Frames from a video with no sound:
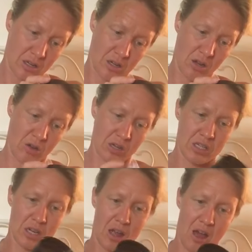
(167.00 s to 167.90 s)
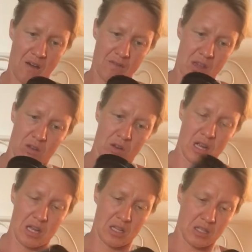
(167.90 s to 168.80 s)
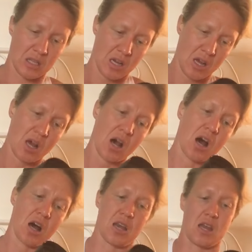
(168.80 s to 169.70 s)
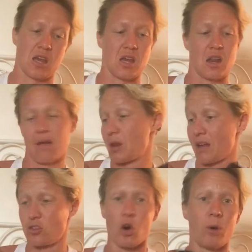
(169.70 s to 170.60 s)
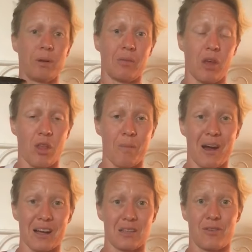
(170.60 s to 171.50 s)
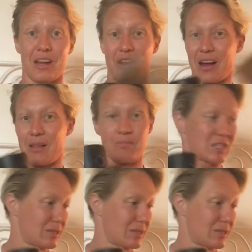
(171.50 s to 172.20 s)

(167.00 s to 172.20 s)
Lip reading: no, it doesn't have the ingredients on it. I'm going to have to open up the other box to find out. I'm